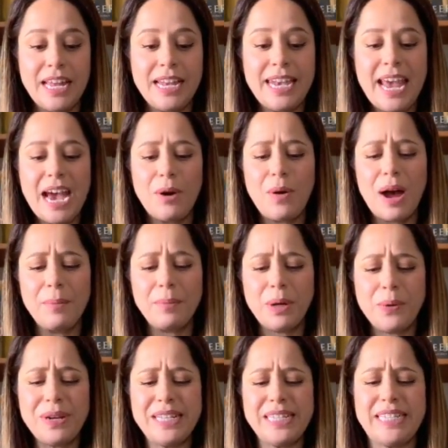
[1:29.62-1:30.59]
Now, I'm
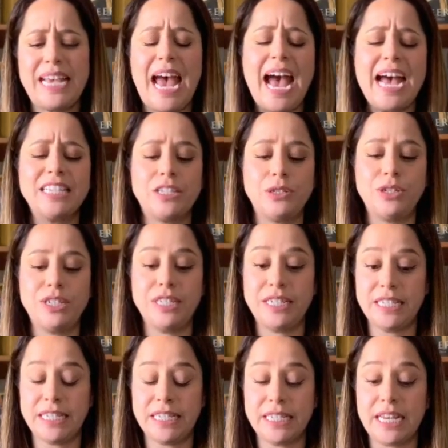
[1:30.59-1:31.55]
going to ask you to
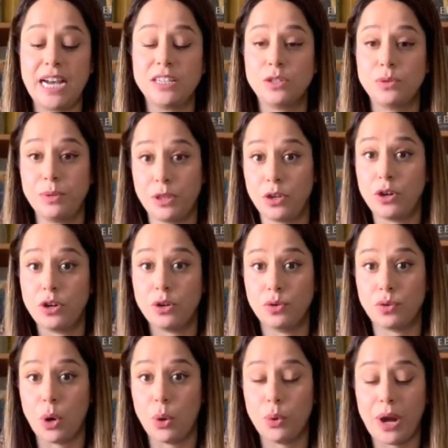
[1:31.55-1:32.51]
discuss with your
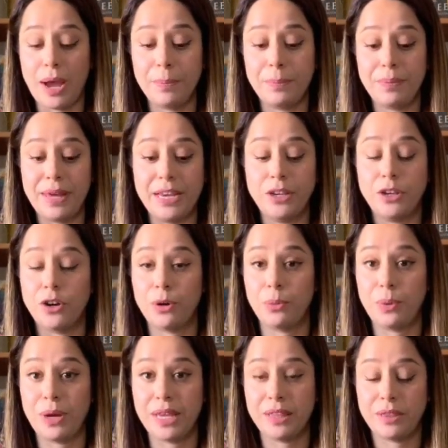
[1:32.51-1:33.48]
grown-up that you're
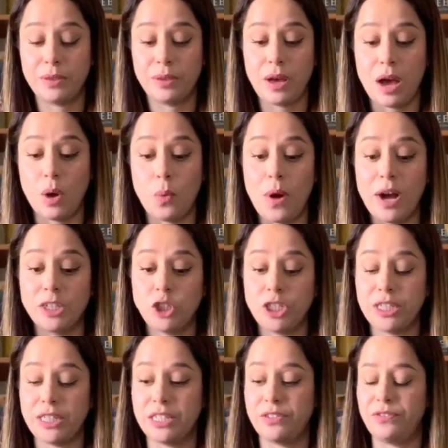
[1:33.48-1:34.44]
with
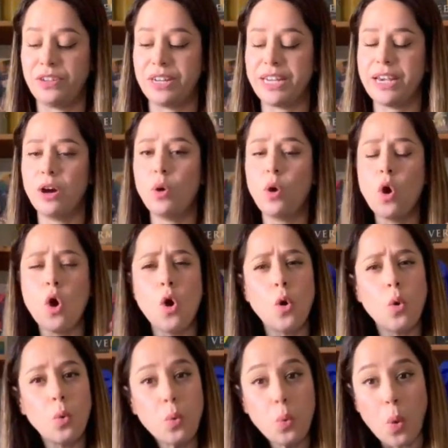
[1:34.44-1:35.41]
watching this video,
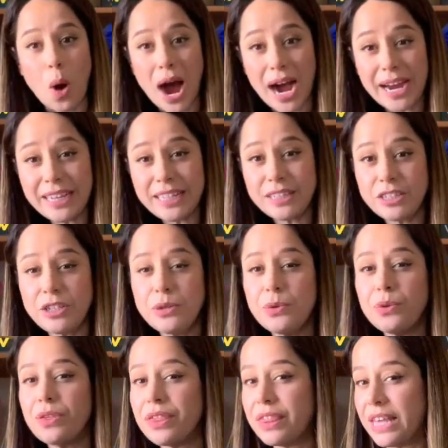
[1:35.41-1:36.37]
why do
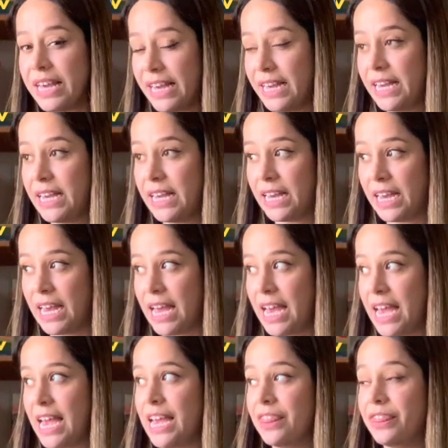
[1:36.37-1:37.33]
you think
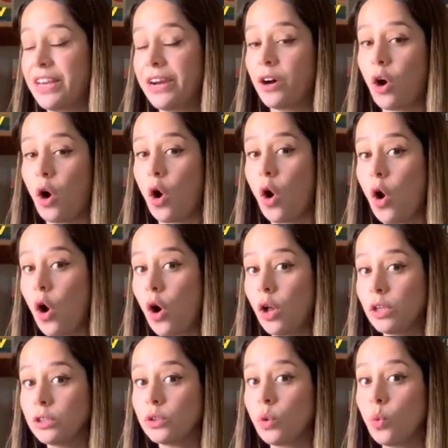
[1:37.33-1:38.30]
they're
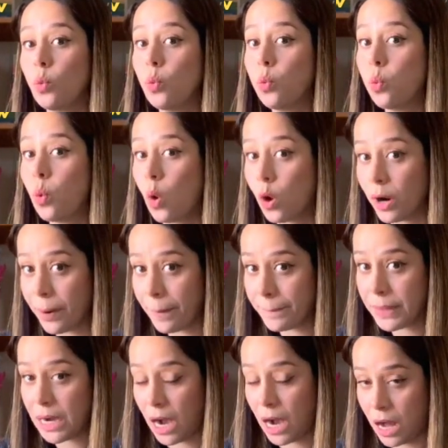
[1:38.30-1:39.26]
called
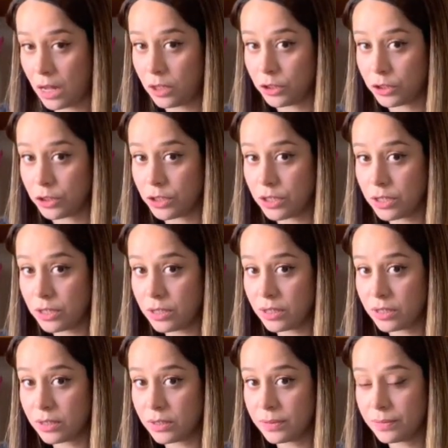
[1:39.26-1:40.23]
warm
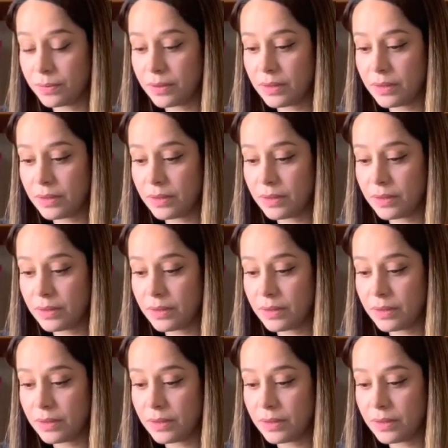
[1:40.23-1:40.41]
colors?